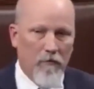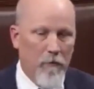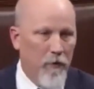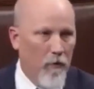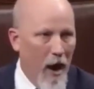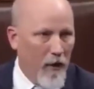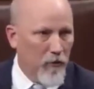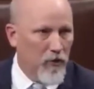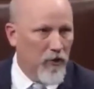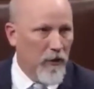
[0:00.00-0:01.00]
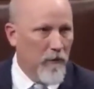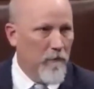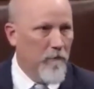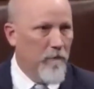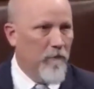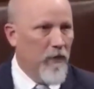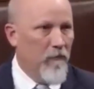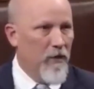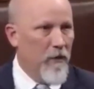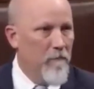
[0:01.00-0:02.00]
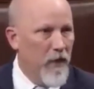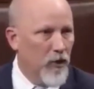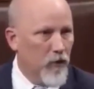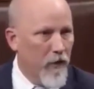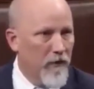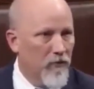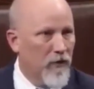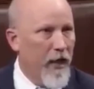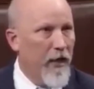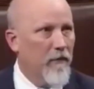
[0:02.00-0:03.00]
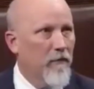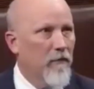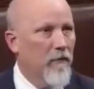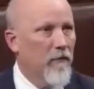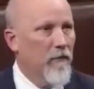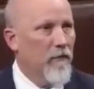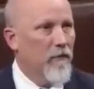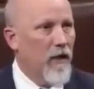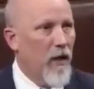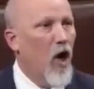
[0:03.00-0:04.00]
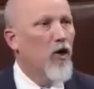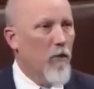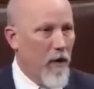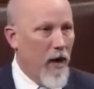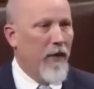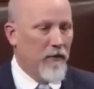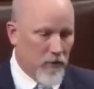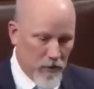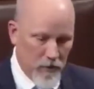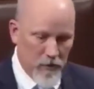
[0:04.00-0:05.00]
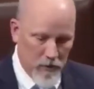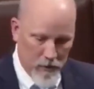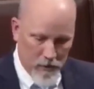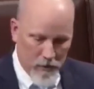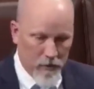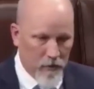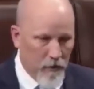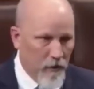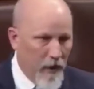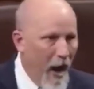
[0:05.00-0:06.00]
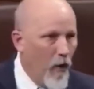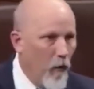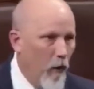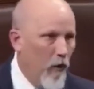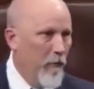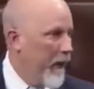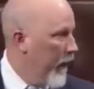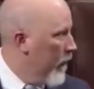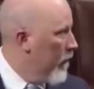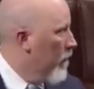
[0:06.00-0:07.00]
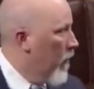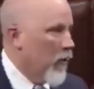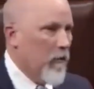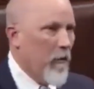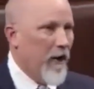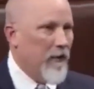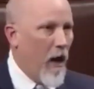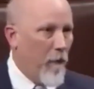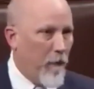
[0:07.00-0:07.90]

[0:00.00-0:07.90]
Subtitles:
of the bureaucracy, of the administrative state that undermines our well-being, undermines